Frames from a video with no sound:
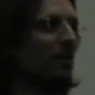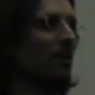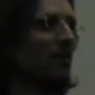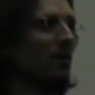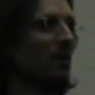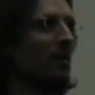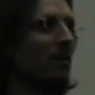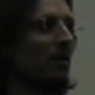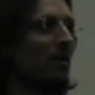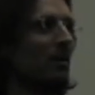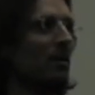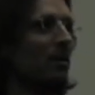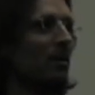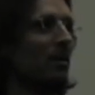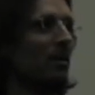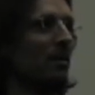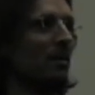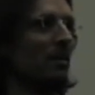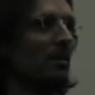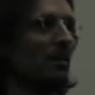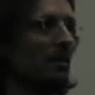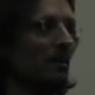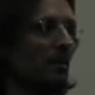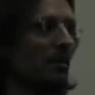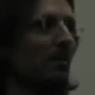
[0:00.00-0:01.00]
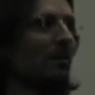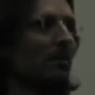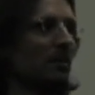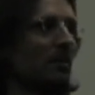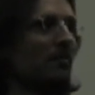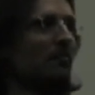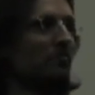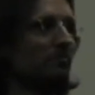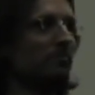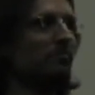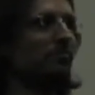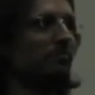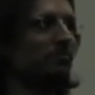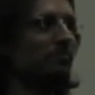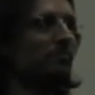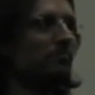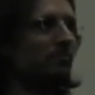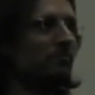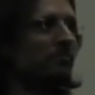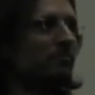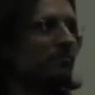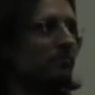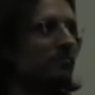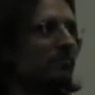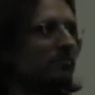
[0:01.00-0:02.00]
um, diagram that
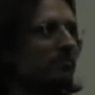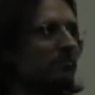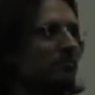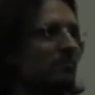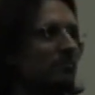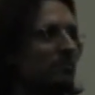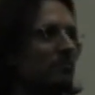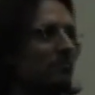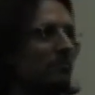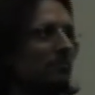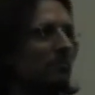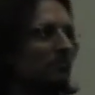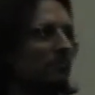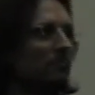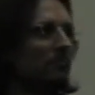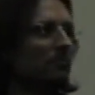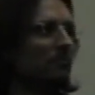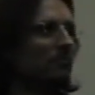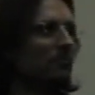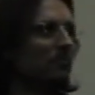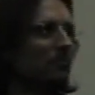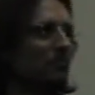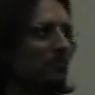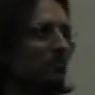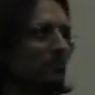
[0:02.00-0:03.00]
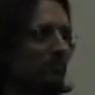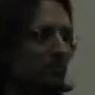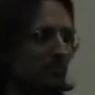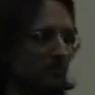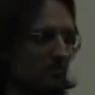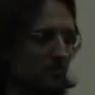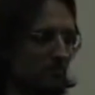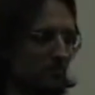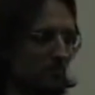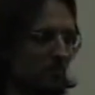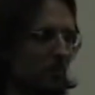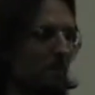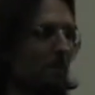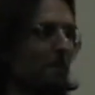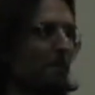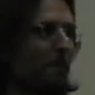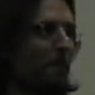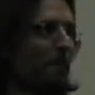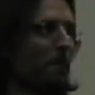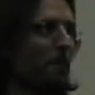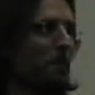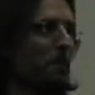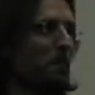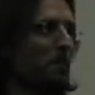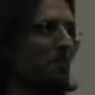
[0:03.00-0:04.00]
uh, the soul operates
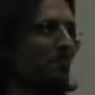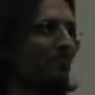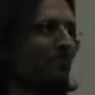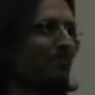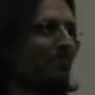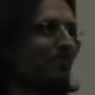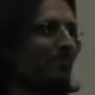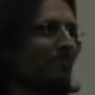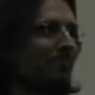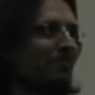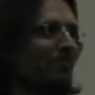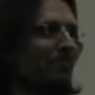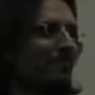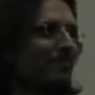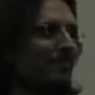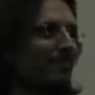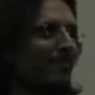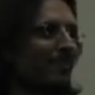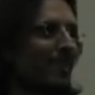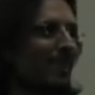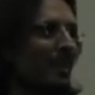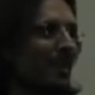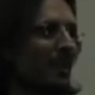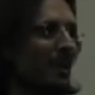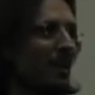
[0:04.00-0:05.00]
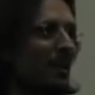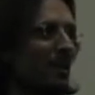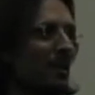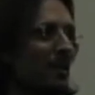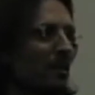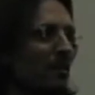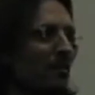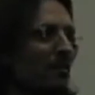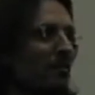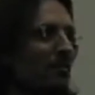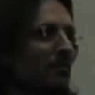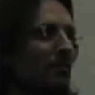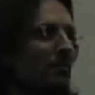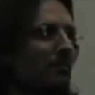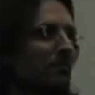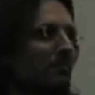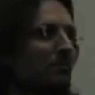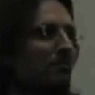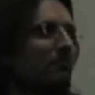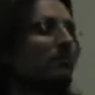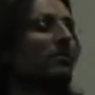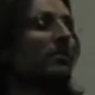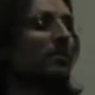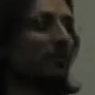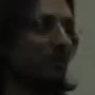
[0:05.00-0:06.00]
within God's
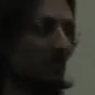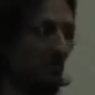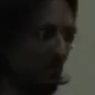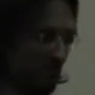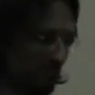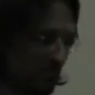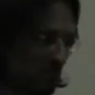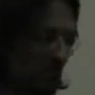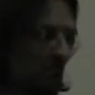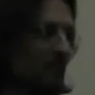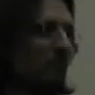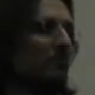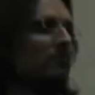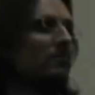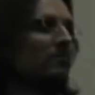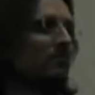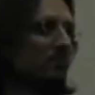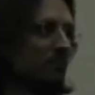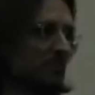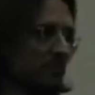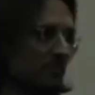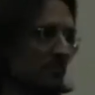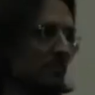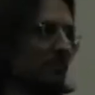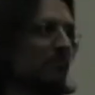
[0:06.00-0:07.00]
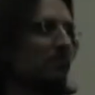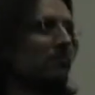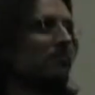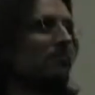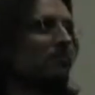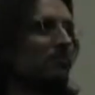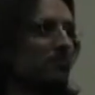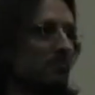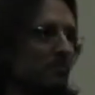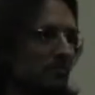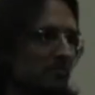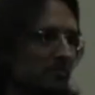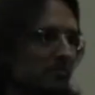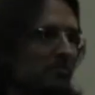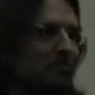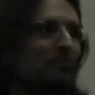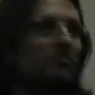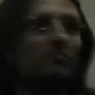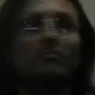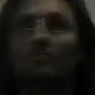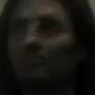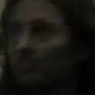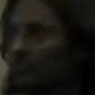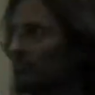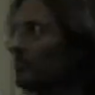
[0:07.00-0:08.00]
principles, or uh, is this what
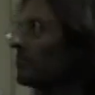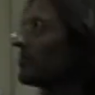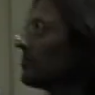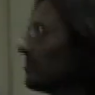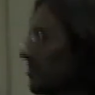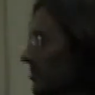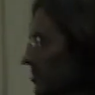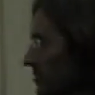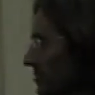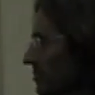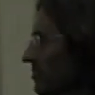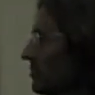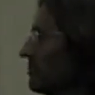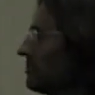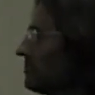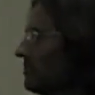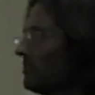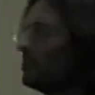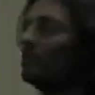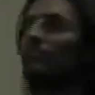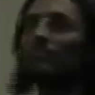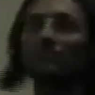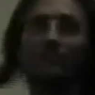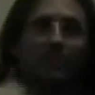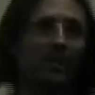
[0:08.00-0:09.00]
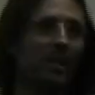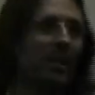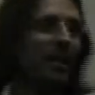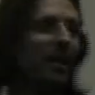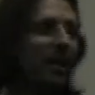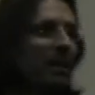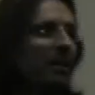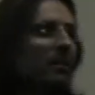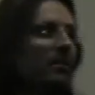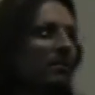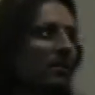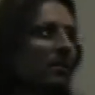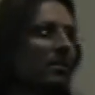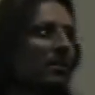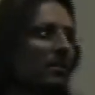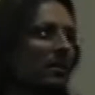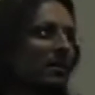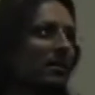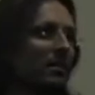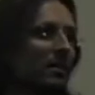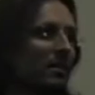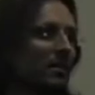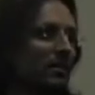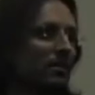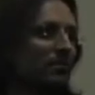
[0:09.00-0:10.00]
they the same things. Yeah. So
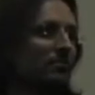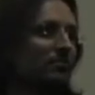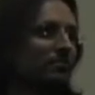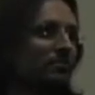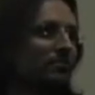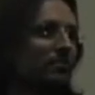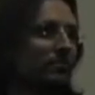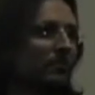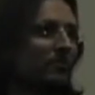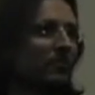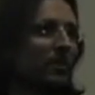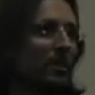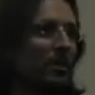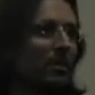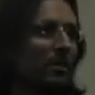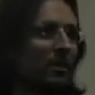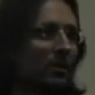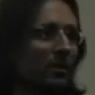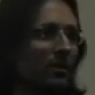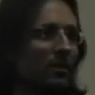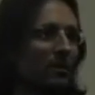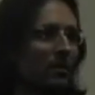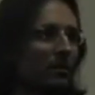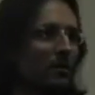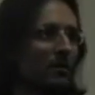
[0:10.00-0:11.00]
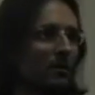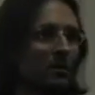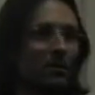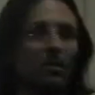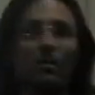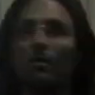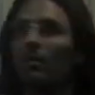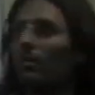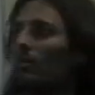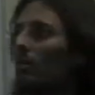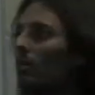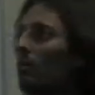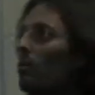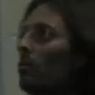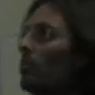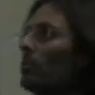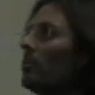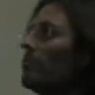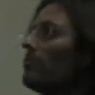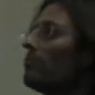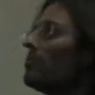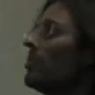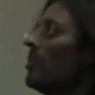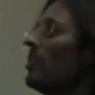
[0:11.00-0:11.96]
God's principles like is the all of